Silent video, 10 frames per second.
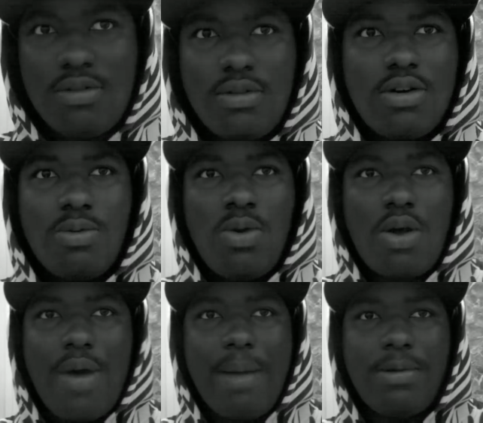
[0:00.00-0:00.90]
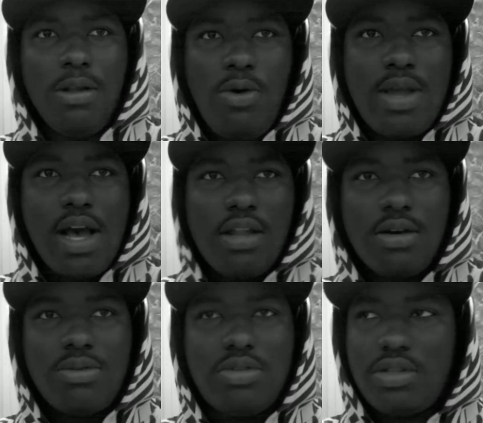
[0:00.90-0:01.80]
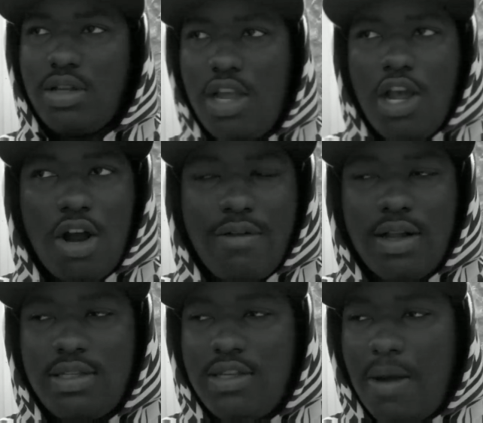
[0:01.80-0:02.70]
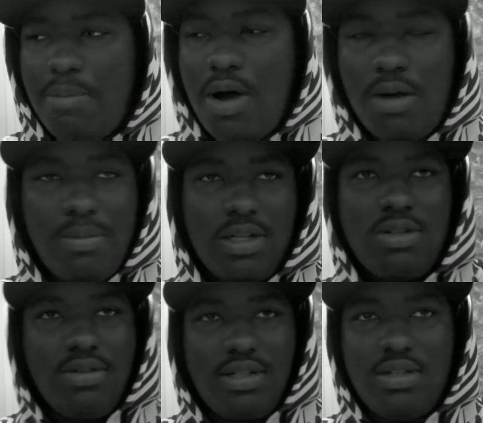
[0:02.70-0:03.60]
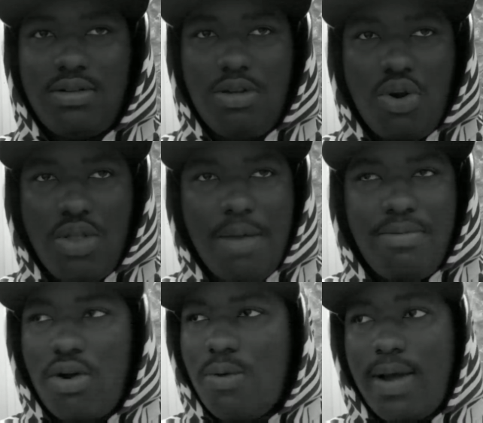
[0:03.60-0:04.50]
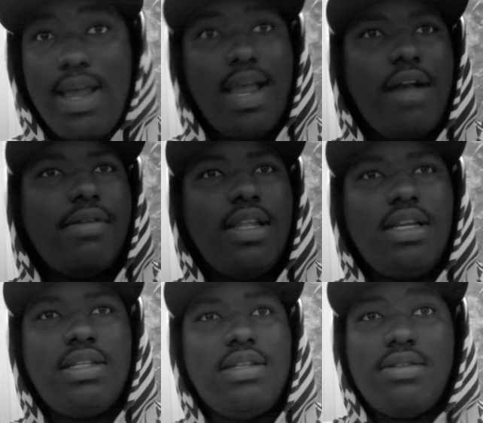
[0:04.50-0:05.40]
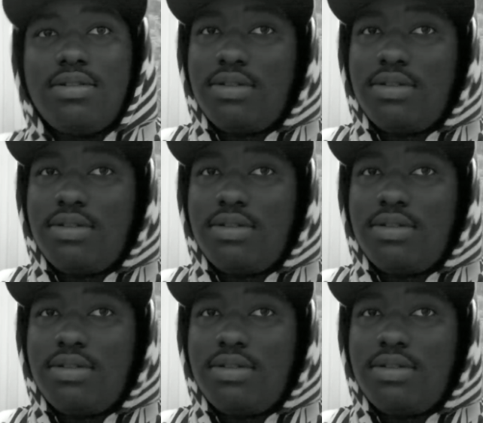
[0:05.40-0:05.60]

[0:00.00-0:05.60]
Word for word: Look look what happened to Luke Gallows. He hung around CM Punk, but as soon as you know they broke away, he got released.